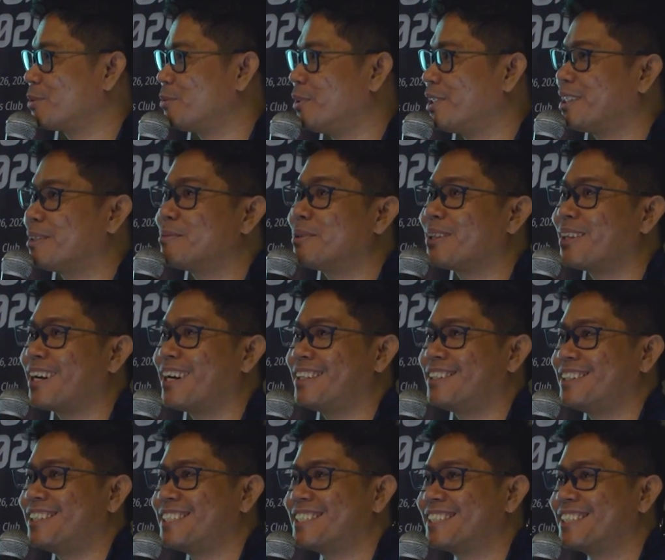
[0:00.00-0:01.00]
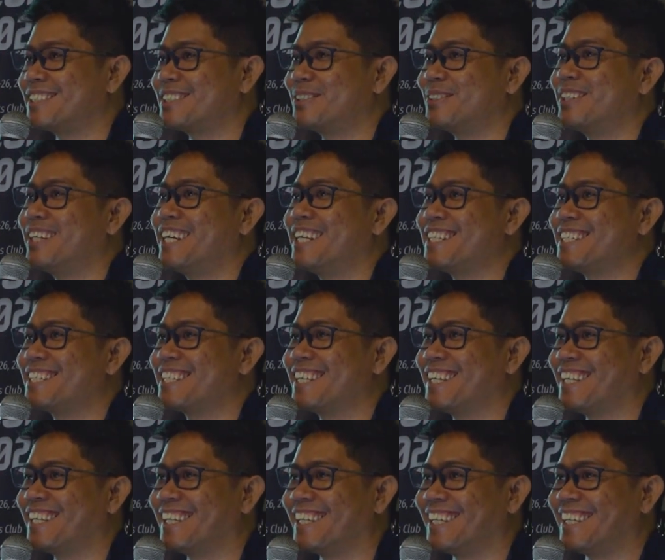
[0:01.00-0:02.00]
What about the others? Students?
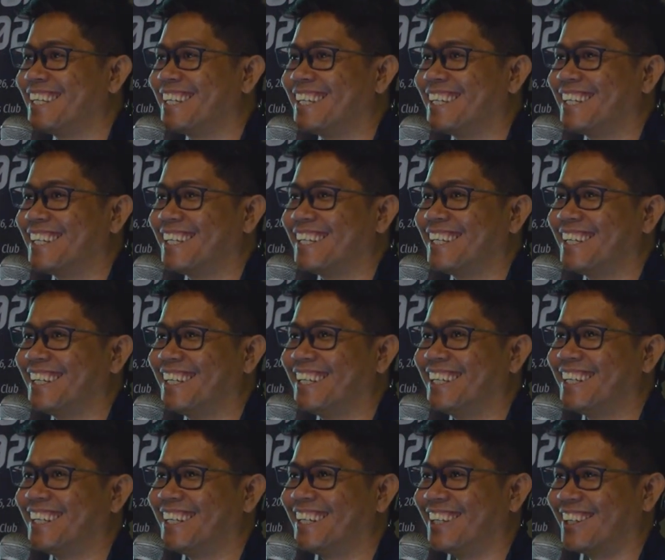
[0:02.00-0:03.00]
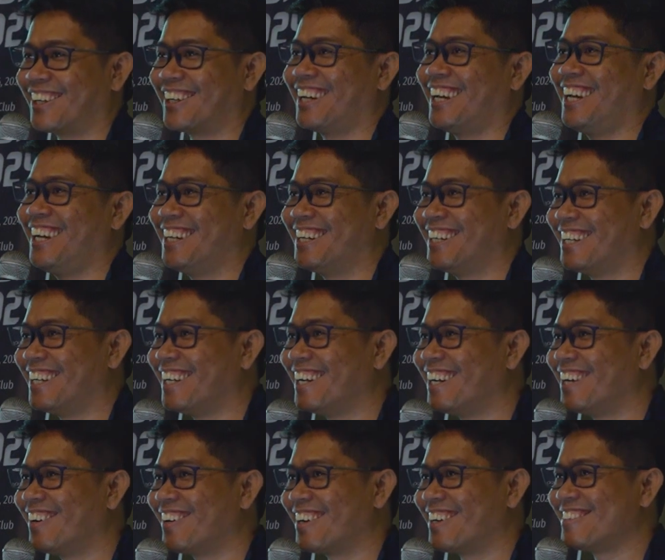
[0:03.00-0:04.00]
Okay.
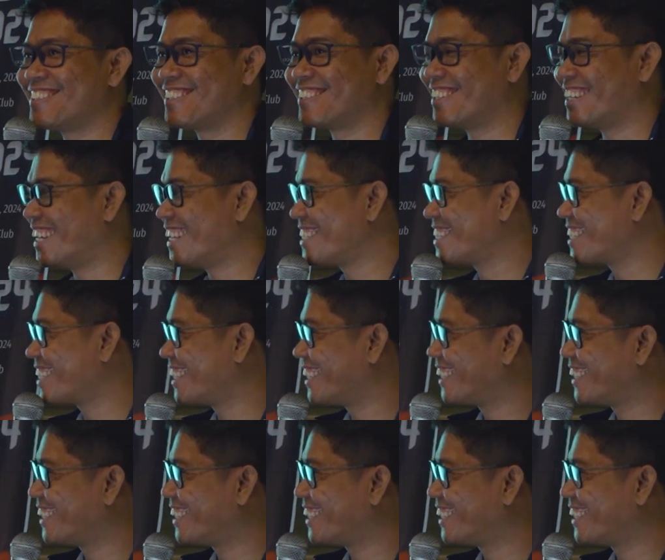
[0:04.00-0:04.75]
No students.